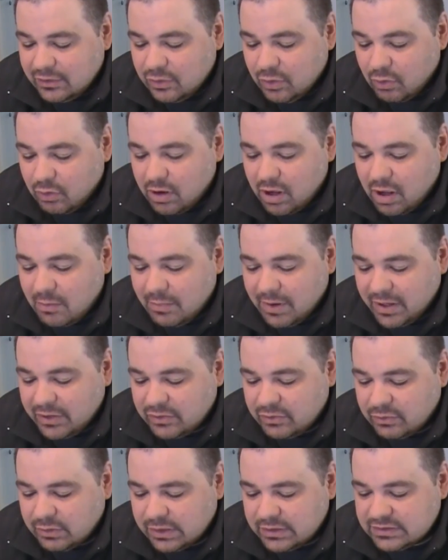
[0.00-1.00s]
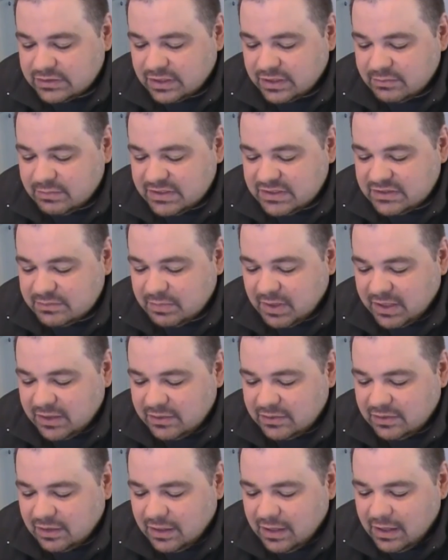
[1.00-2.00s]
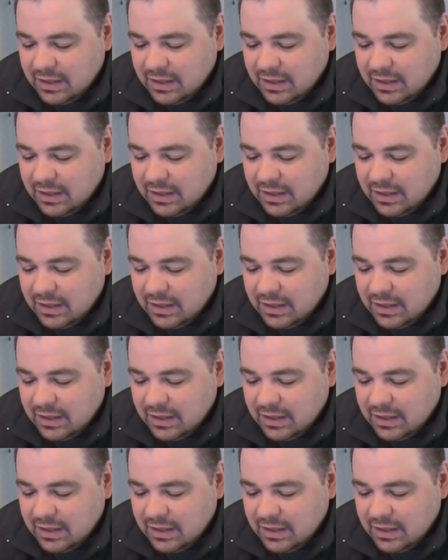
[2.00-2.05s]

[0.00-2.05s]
No combat tokens can be spent.